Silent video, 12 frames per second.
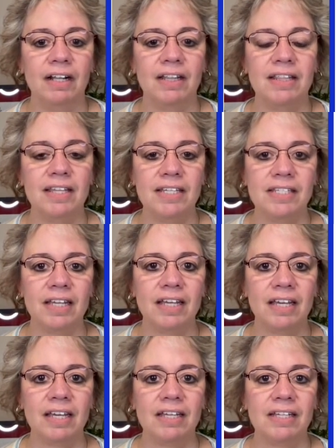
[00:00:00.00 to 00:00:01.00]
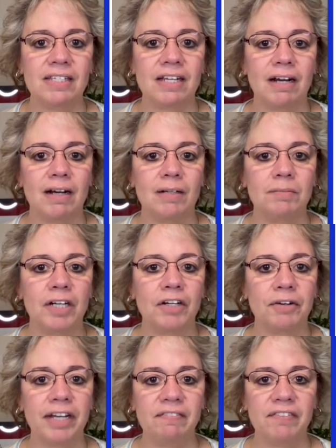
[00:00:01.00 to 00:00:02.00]
This is a
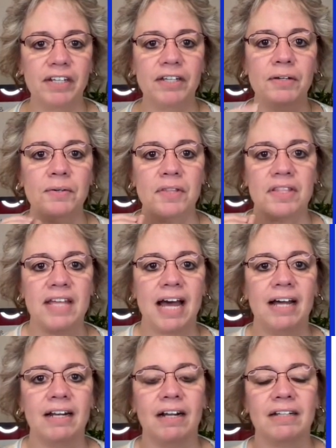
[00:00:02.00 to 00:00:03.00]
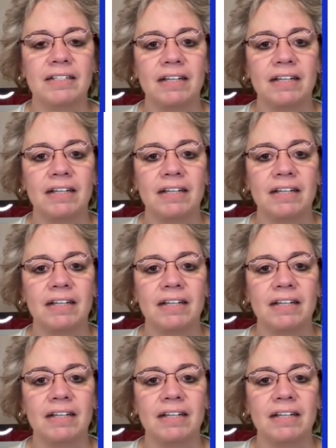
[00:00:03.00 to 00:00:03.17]
great video that